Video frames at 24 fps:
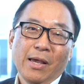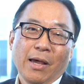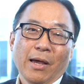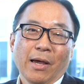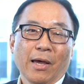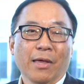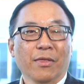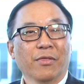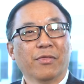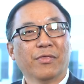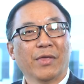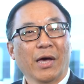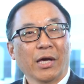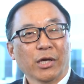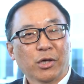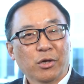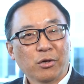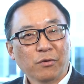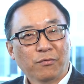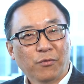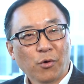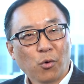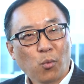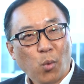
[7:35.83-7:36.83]
And thank you
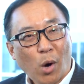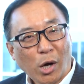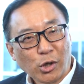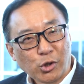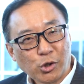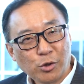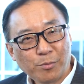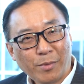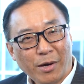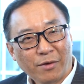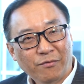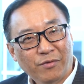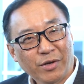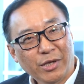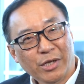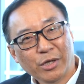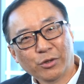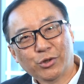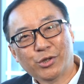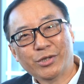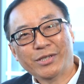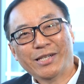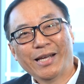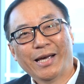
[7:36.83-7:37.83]
for watching my video
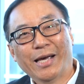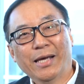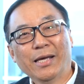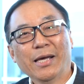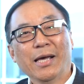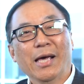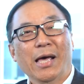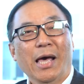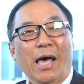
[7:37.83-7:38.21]
today.